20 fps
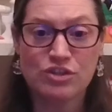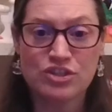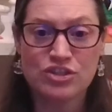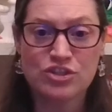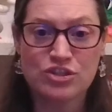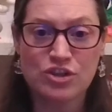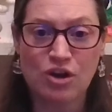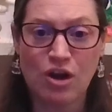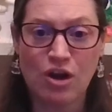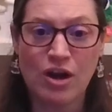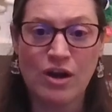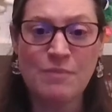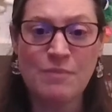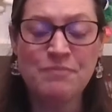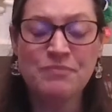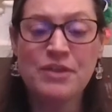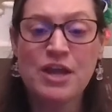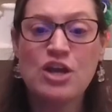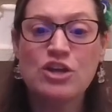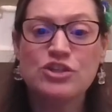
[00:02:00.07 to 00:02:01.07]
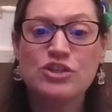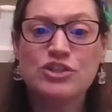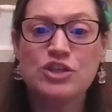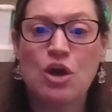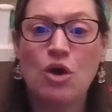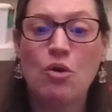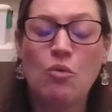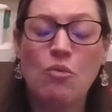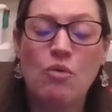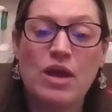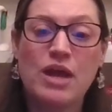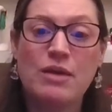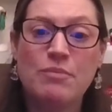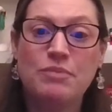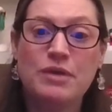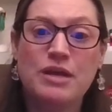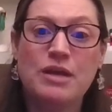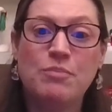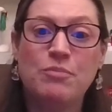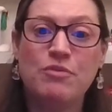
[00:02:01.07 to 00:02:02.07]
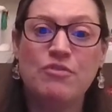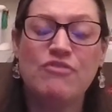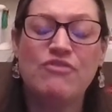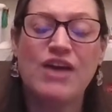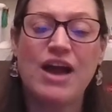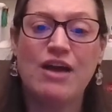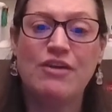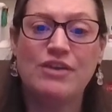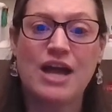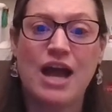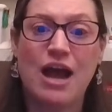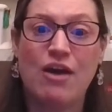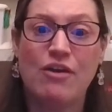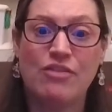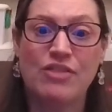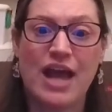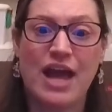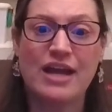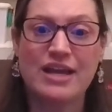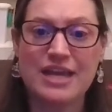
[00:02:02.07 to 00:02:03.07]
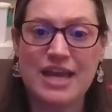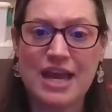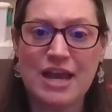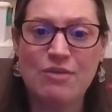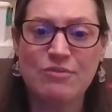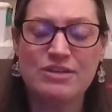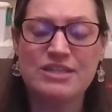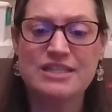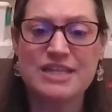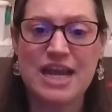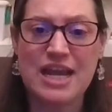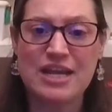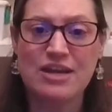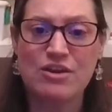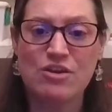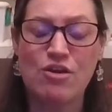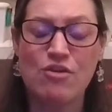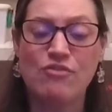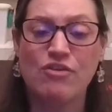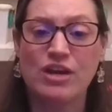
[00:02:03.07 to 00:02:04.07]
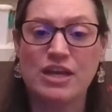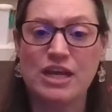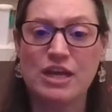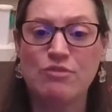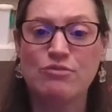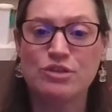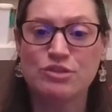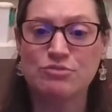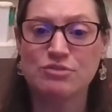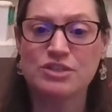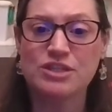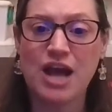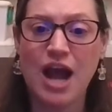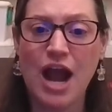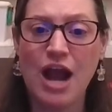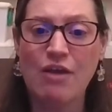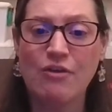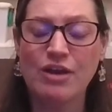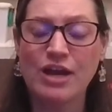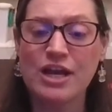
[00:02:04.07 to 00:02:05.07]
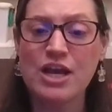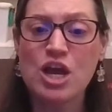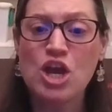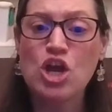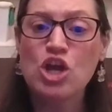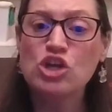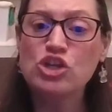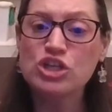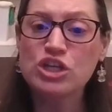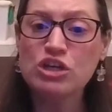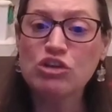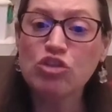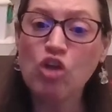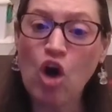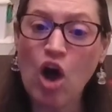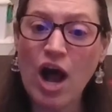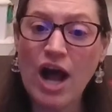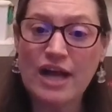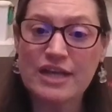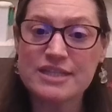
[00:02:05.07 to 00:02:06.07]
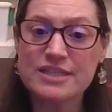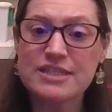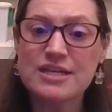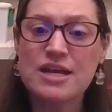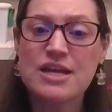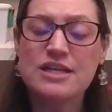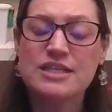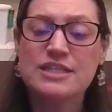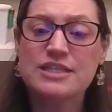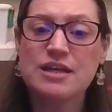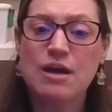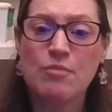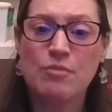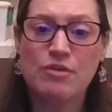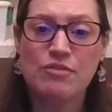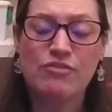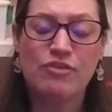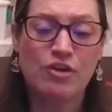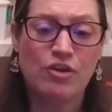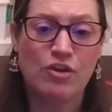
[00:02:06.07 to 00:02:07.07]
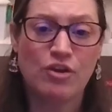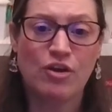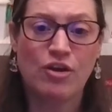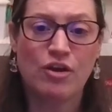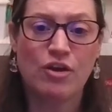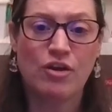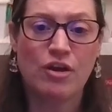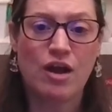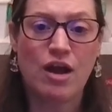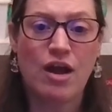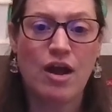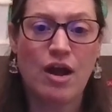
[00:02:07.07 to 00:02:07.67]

Star. So when people found out that Kate was taking over and he was retiring, she lost some of her